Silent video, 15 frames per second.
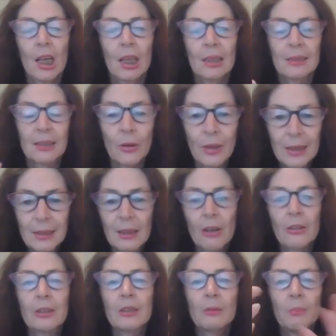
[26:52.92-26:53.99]
So he's
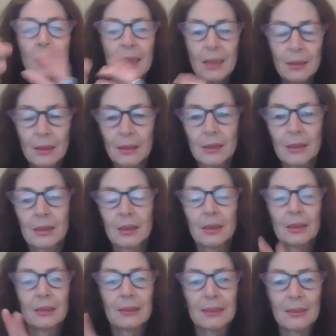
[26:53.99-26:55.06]
going to be
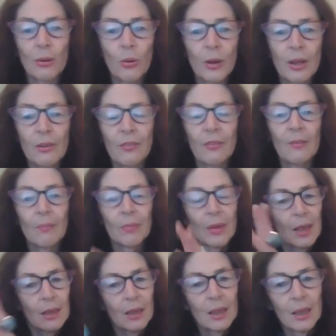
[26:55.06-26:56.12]
sort of
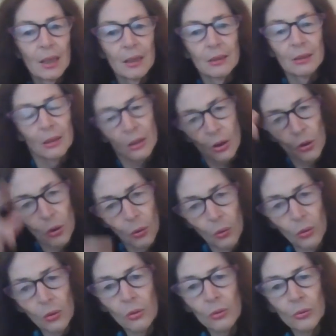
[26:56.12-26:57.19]

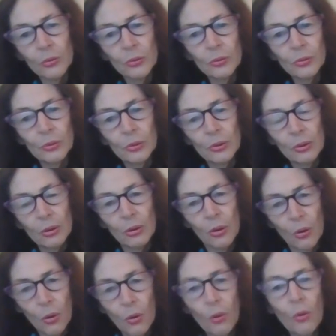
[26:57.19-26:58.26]

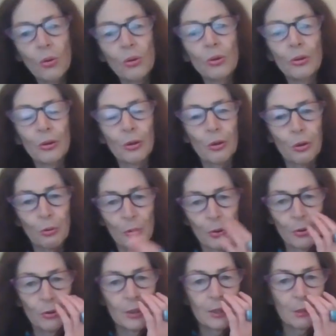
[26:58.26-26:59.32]
hauled
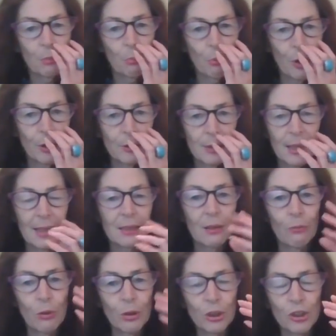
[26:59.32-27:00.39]
through this process
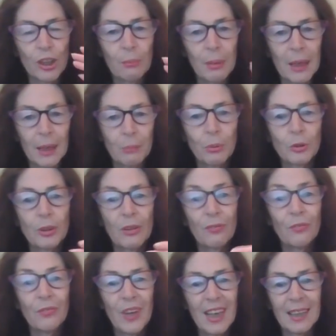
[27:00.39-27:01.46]
of watching people
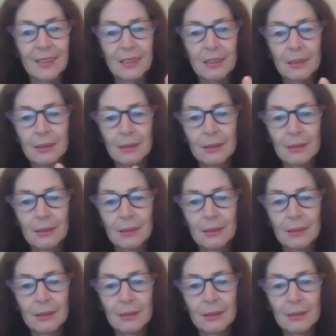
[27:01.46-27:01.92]
defect.